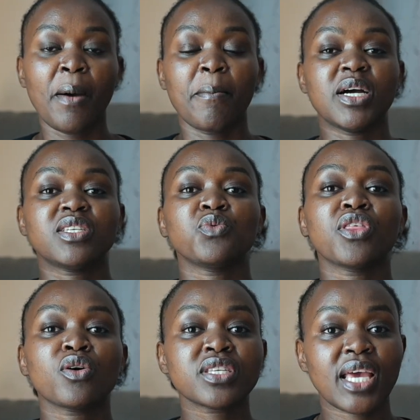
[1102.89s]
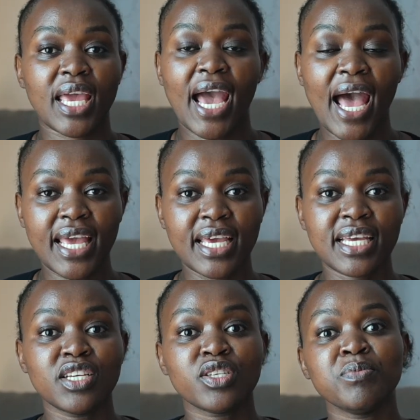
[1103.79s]
But without AI,
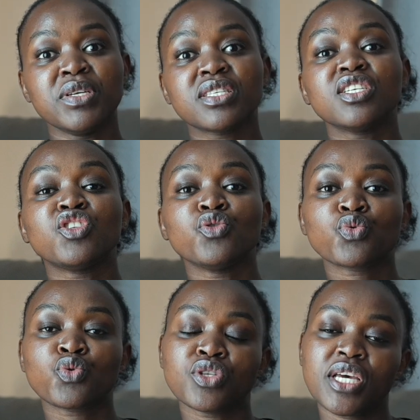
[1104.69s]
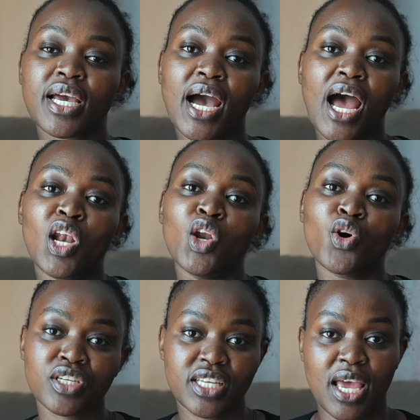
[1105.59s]
it means it used to take a
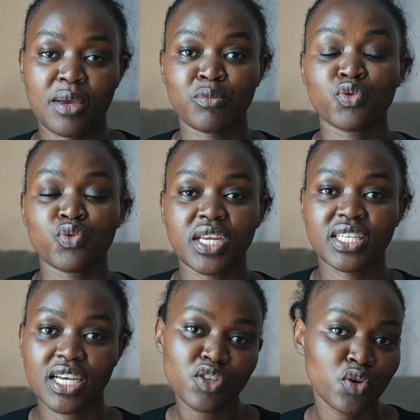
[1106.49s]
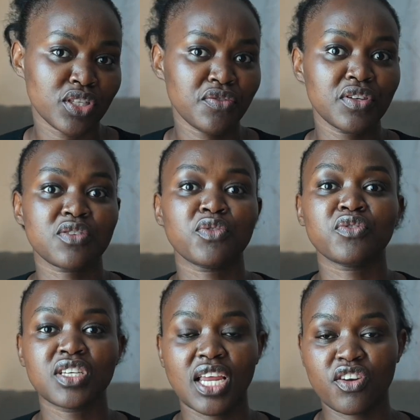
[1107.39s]
long time to write articles. If it's
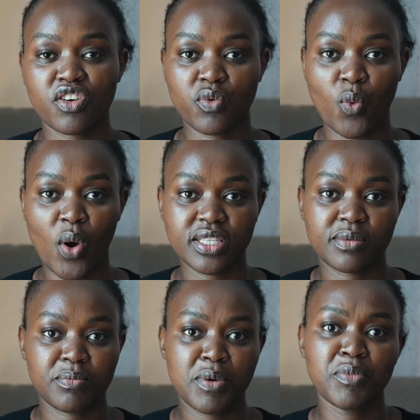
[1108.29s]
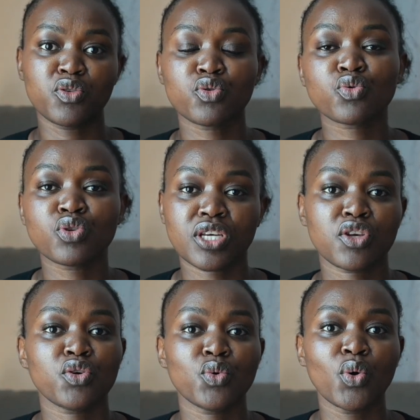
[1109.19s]
1500 words, maybe it used to
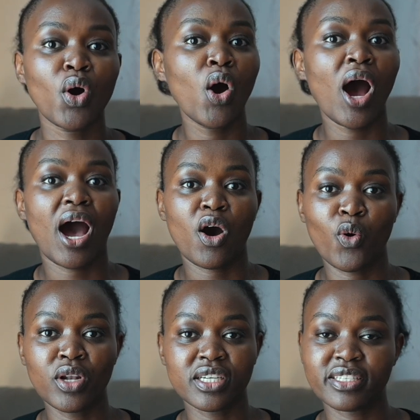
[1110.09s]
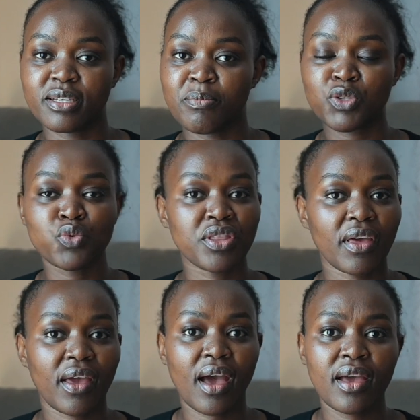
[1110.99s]
take you a whole day, but with
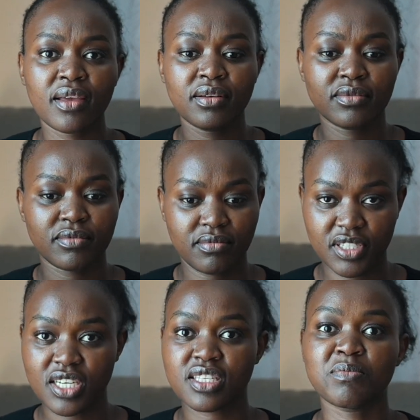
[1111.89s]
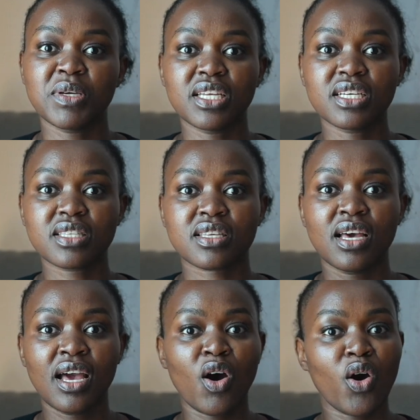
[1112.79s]
AI, just minutes
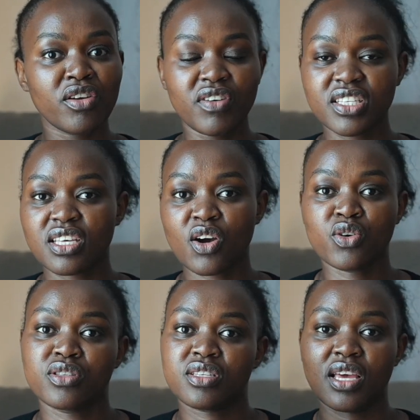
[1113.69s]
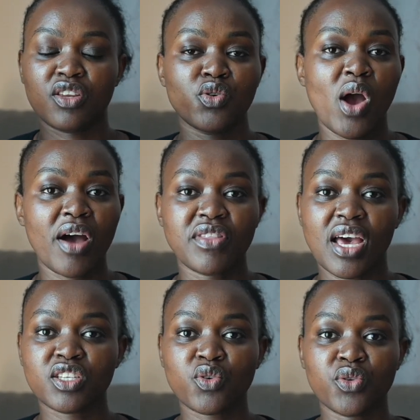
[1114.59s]
or even seconds, and you have the
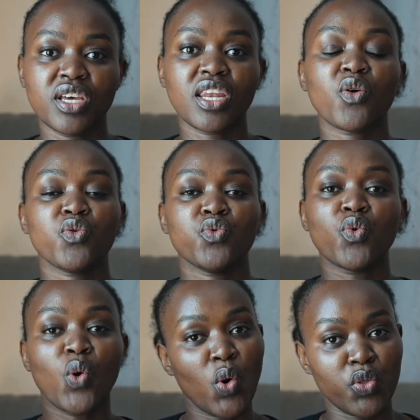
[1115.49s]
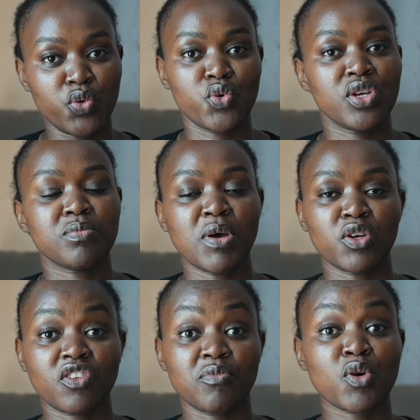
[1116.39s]
article. Then now you go through it by
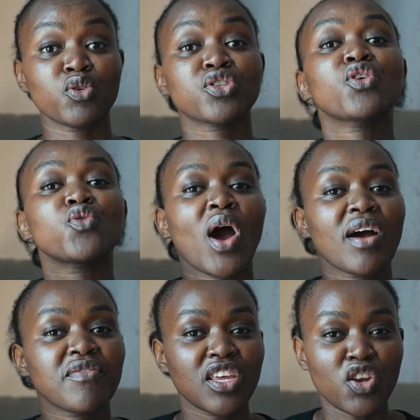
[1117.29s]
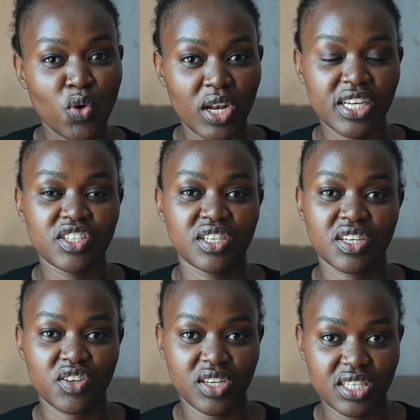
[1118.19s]
yourself, because now you have the knowledge in
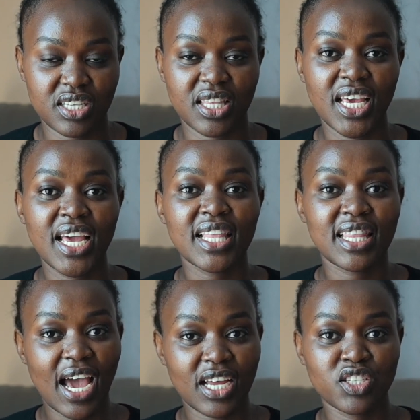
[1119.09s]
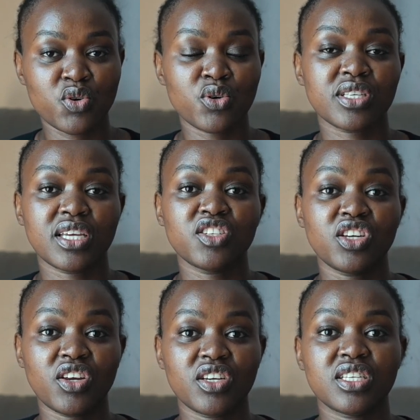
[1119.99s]
creating the articles and
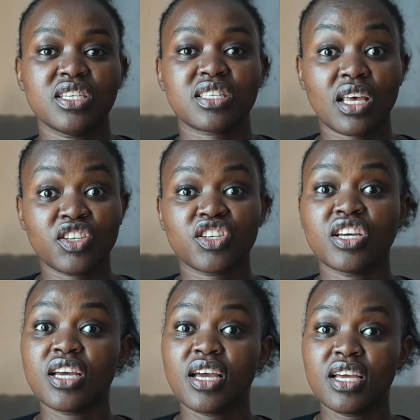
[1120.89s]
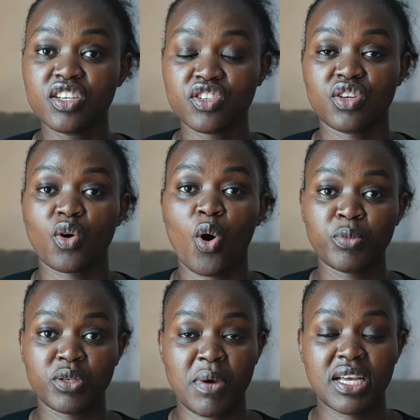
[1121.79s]
generating search engine
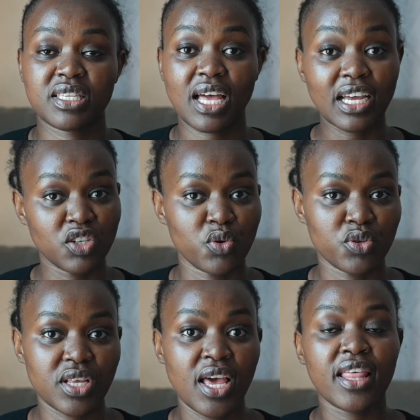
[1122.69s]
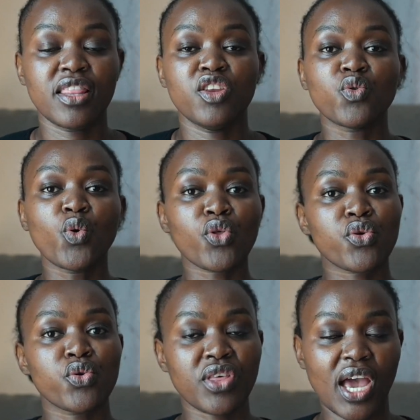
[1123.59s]
optimized articles. Then you go
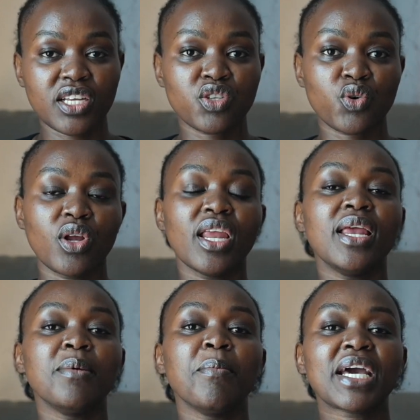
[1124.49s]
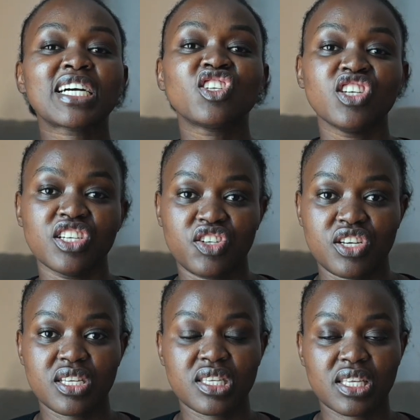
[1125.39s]
through the article and make
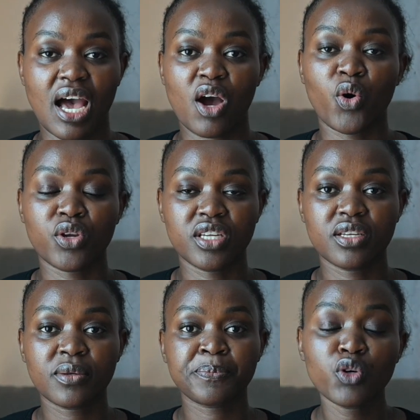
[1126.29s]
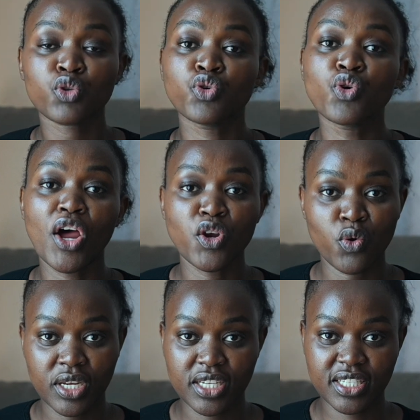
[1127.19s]
changes according to your
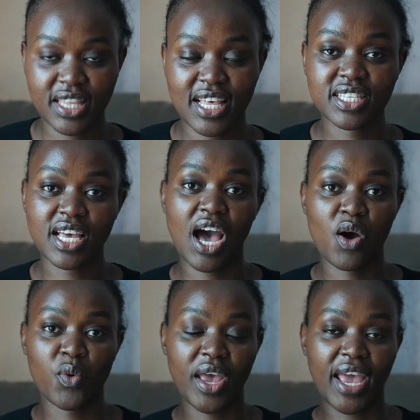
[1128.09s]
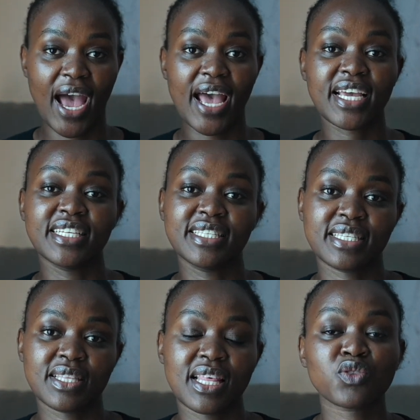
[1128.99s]
knowledge. That's how AI
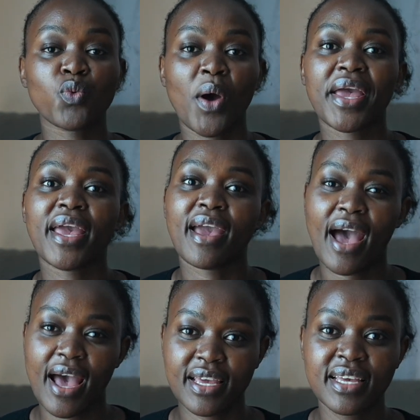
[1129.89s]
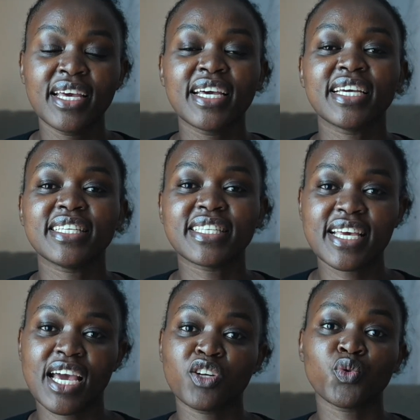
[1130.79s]
is. That's why AI is
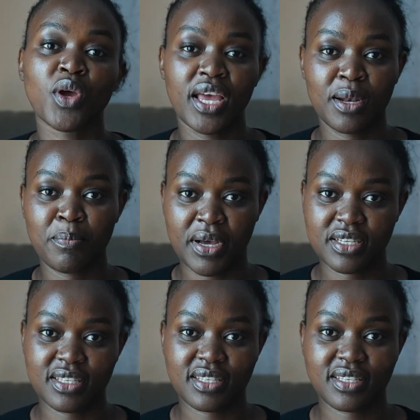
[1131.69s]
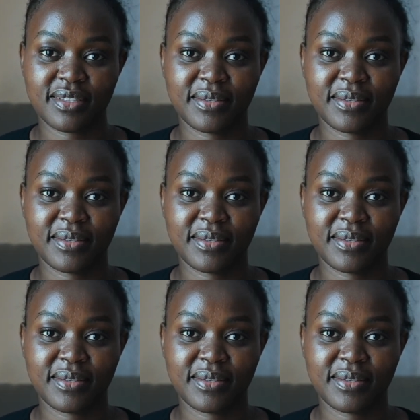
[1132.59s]
here to help us.